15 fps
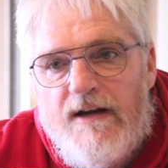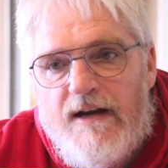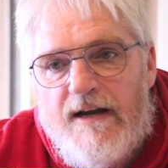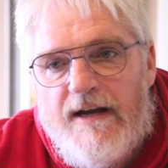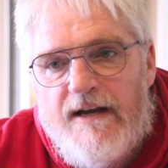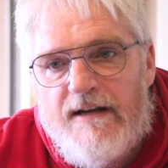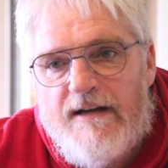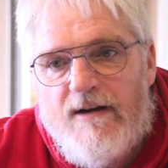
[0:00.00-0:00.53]

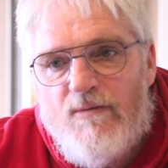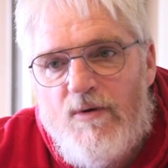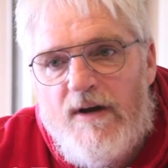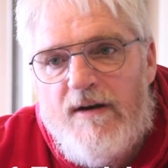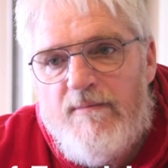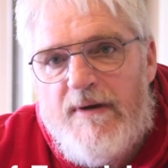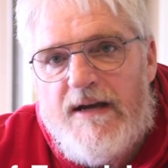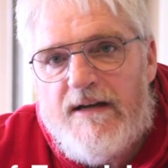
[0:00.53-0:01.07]
And I
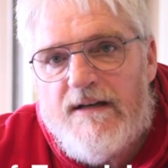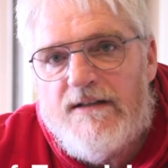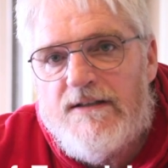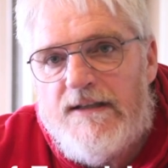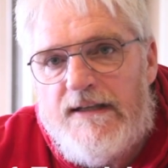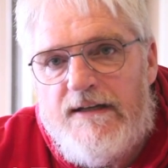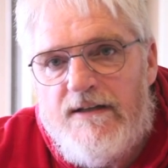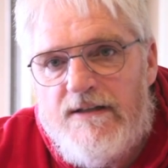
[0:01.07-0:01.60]
want to make a
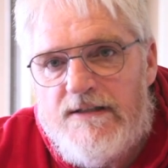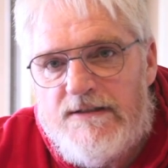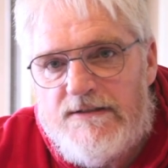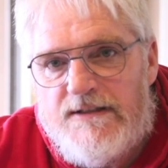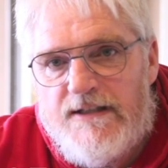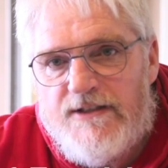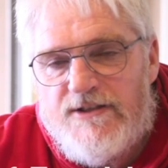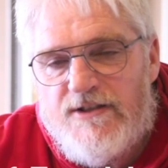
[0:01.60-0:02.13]
clear
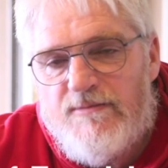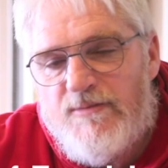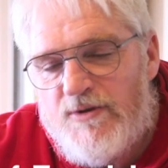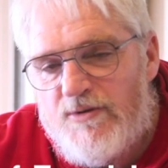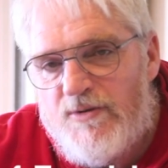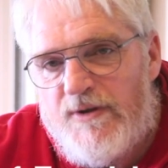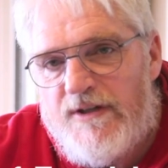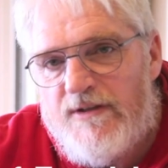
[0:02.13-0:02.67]
distinction
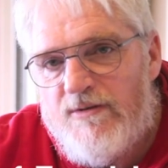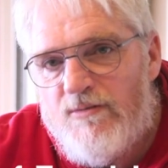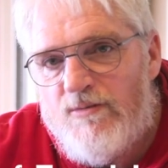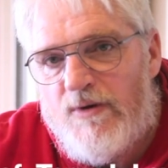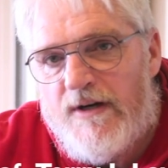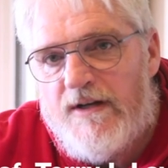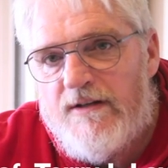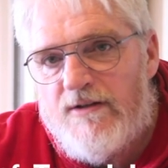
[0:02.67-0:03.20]
between
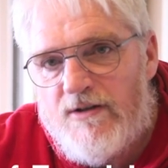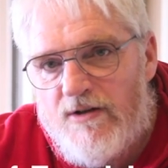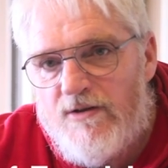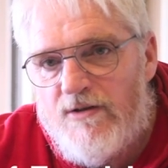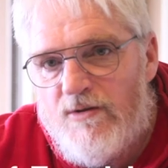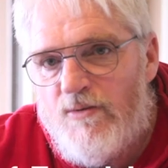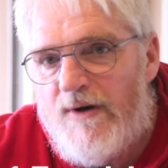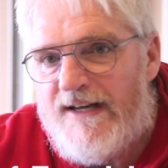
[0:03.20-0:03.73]
what
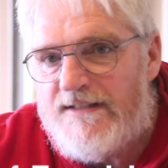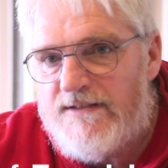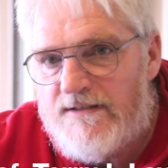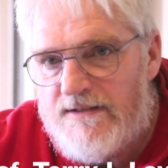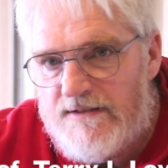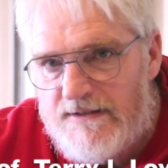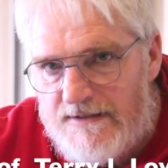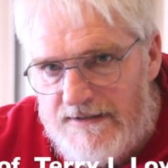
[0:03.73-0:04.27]
Colonel
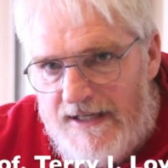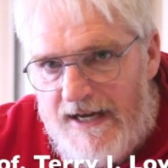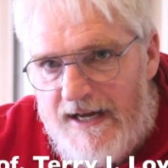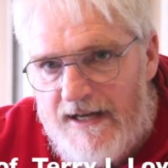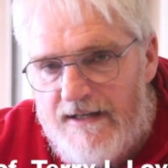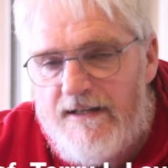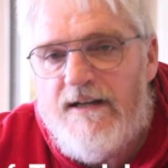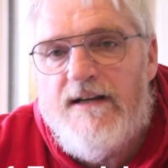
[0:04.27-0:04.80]
West
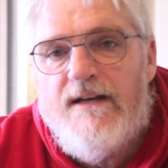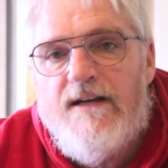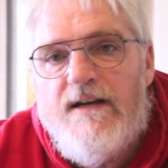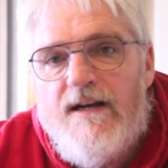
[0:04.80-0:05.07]
said